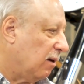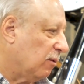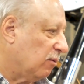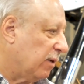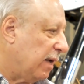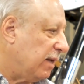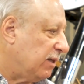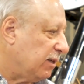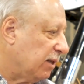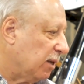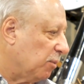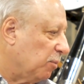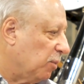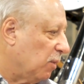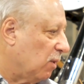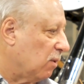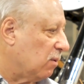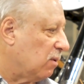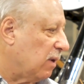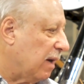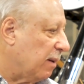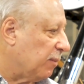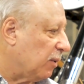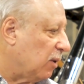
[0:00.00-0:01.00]
racing
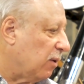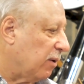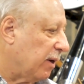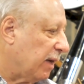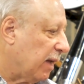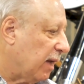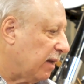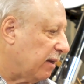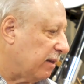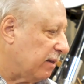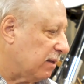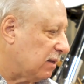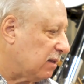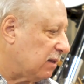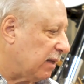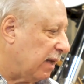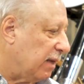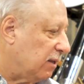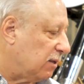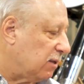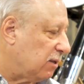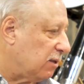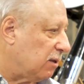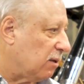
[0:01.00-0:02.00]
program going on in the
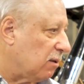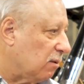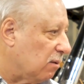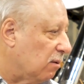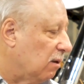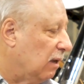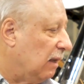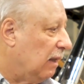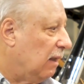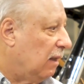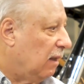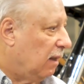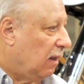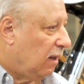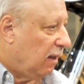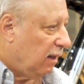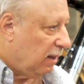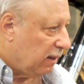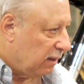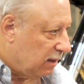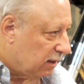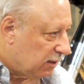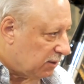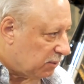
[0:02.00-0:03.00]
States too.
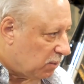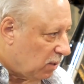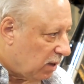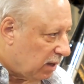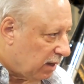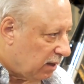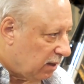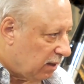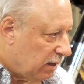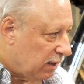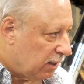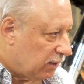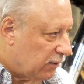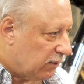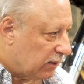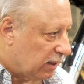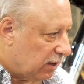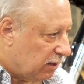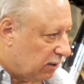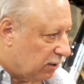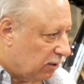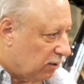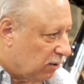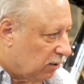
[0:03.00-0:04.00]
This one is
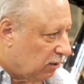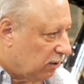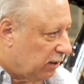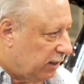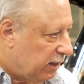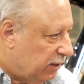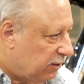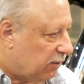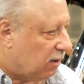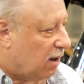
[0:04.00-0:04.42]
an early